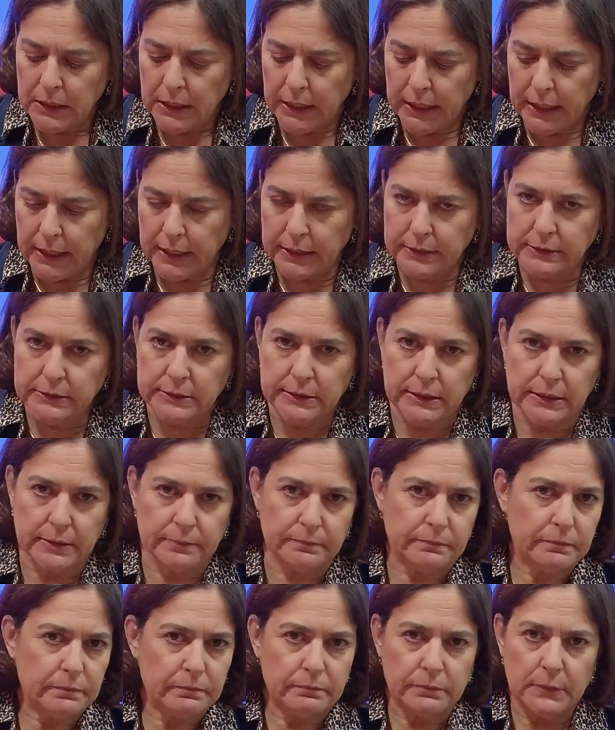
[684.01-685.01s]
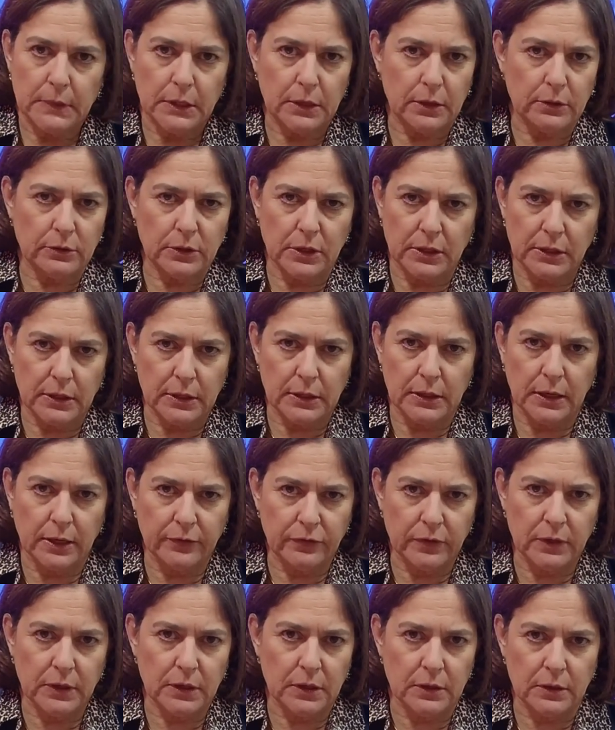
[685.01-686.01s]
And you know,
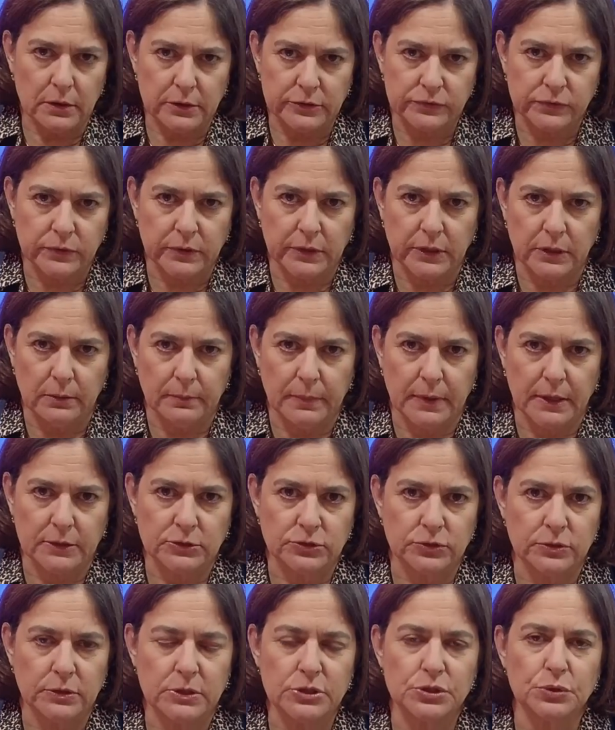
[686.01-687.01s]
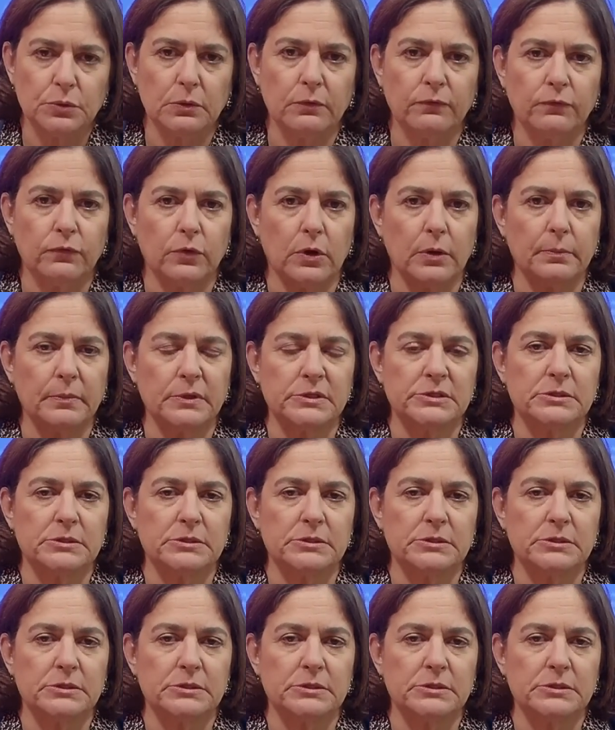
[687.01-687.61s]
nothing here is really about judicial reform.